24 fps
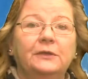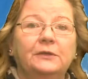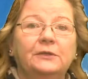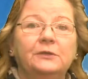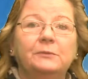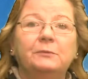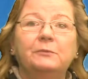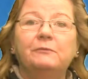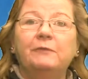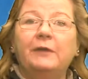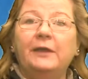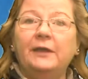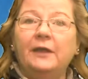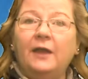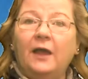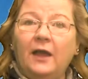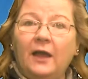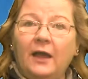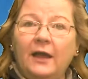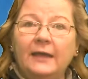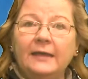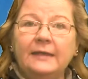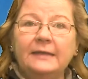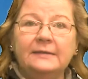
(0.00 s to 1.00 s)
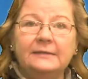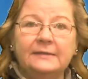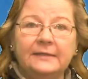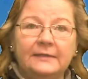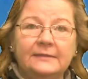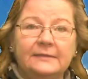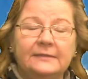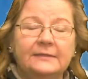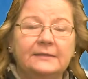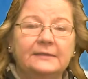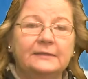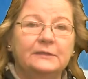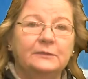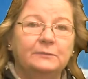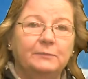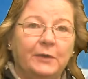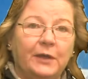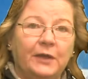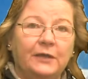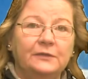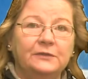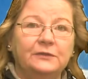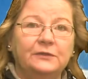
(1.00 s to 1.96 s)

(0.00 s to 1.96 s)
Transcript: to provide a high intensity spot